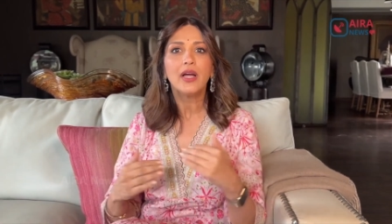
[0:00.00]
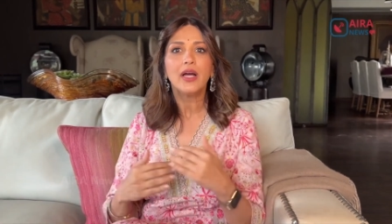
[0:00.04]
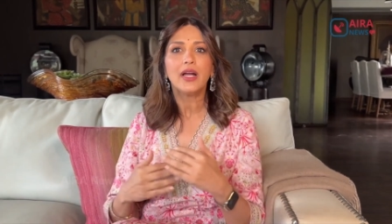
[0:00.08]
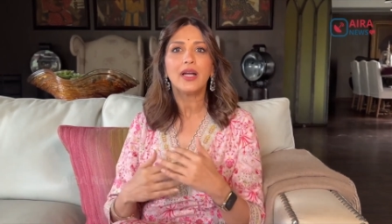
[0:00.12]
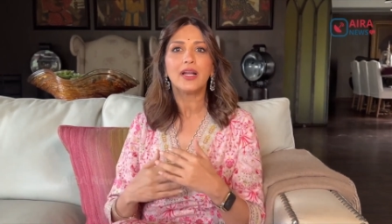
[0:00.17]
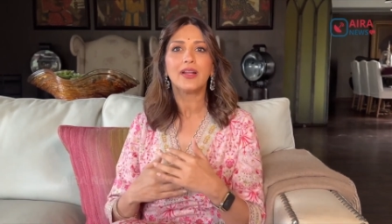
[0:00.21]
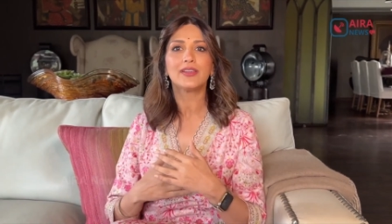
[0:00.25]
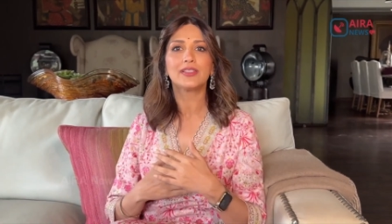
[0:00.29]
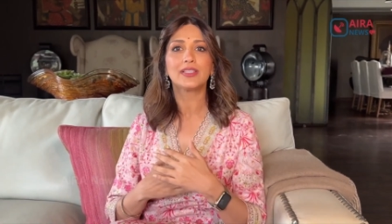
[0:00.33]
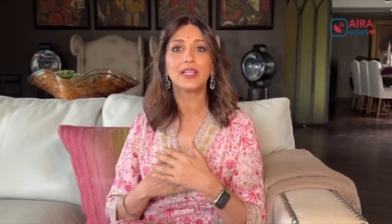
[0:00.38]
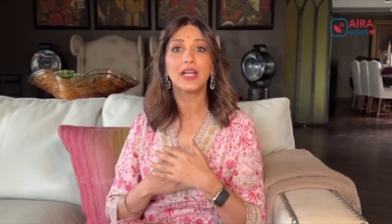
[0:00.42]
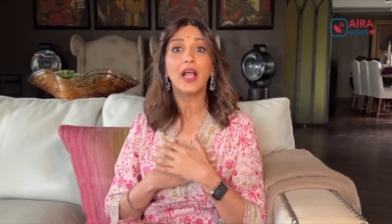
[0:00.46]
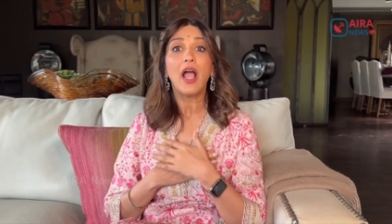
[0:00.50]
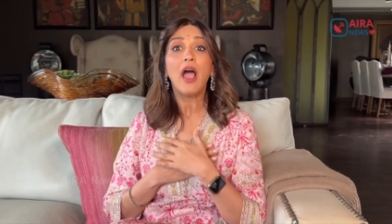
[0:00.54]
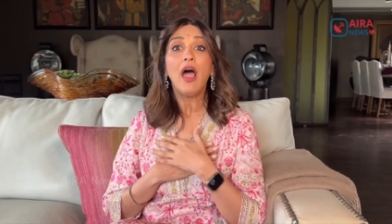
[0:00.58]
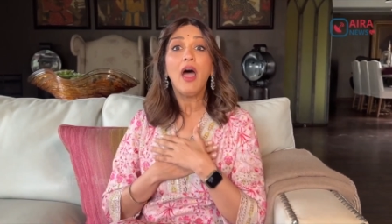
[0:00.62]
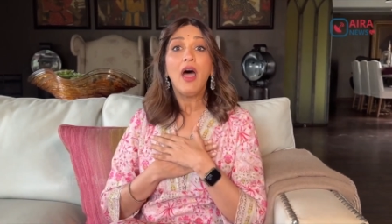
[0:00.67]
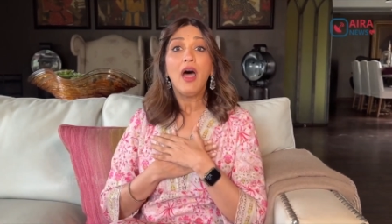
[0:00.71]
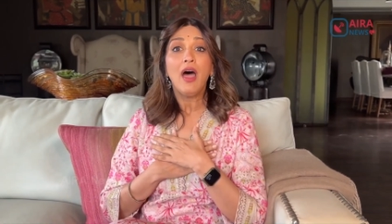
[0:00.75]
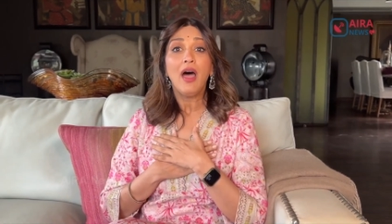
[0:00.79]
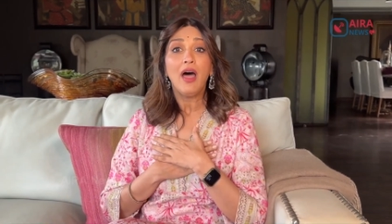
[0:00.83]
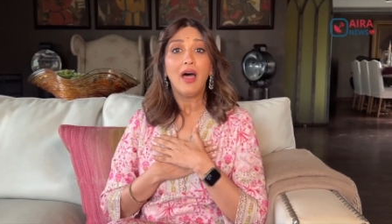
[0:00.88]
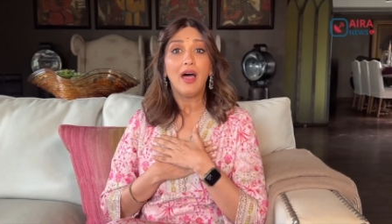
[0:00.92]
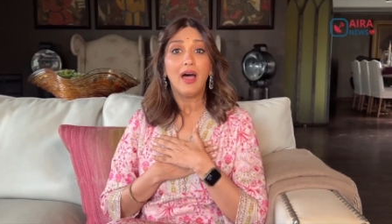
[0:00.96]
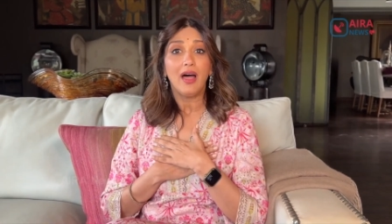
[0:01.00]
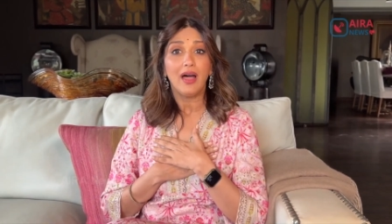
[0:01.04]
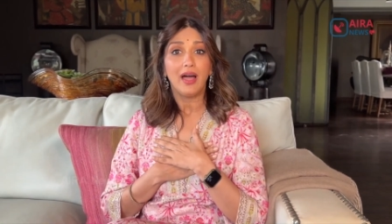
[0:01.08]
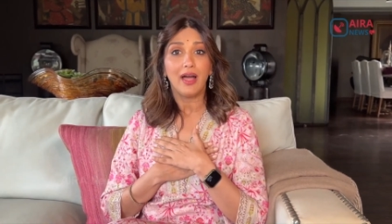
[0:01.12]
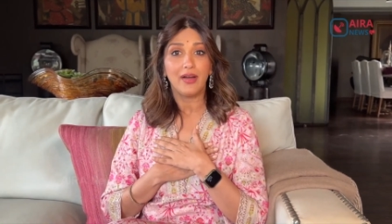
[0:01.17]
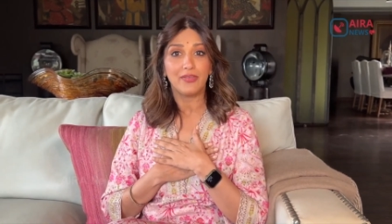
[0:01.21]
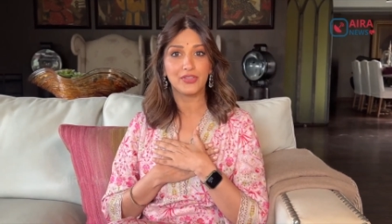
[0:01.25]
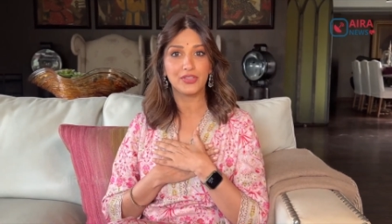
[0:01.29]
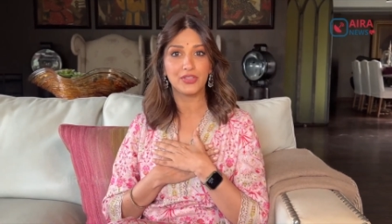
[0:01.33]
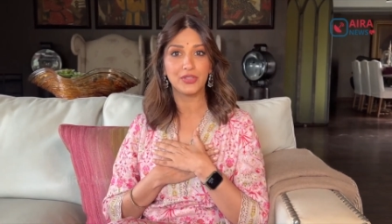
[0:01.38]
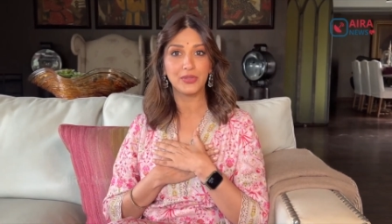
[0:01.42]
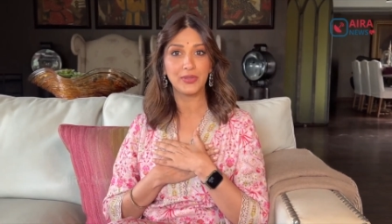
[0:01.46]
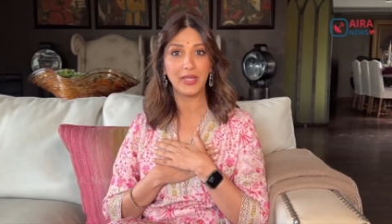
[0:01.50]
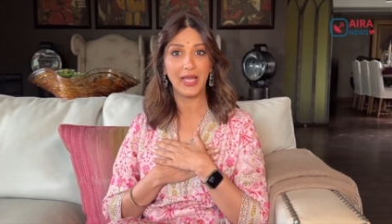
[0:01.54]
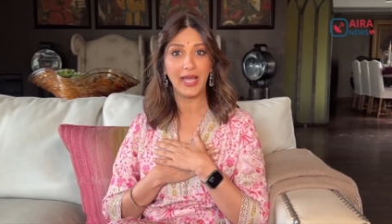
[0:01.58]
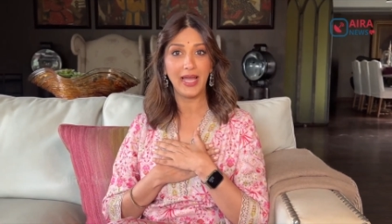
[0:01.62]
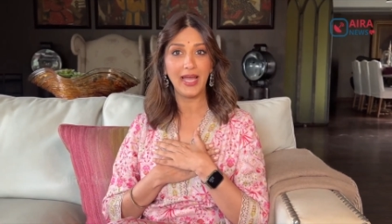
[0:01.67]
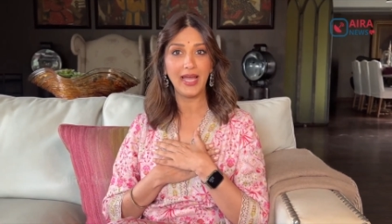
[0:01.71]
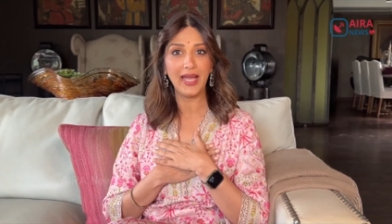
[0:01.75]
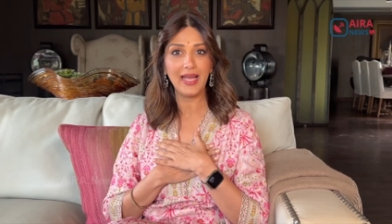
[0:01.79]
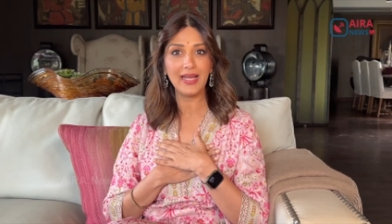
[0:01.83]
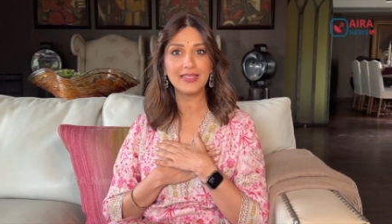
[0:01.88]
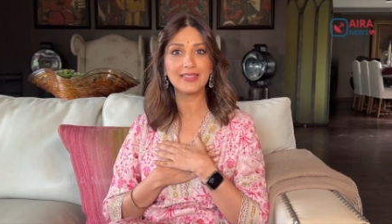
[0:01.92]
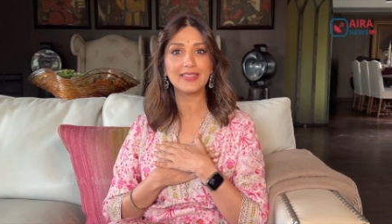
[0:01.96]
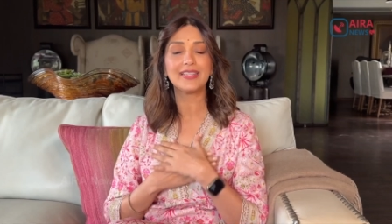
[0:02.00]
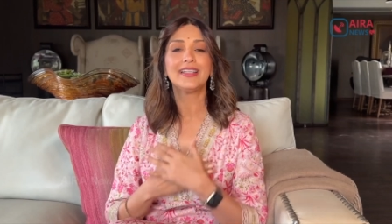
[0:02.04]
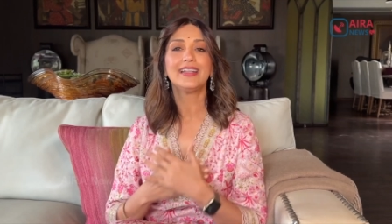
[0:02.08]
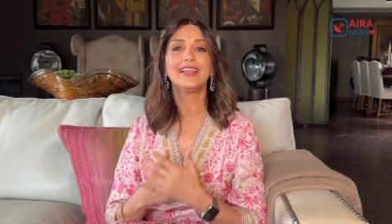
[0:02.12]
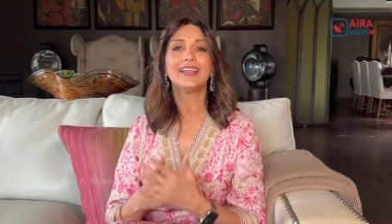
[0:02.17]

and I was like, oh, I have to do that.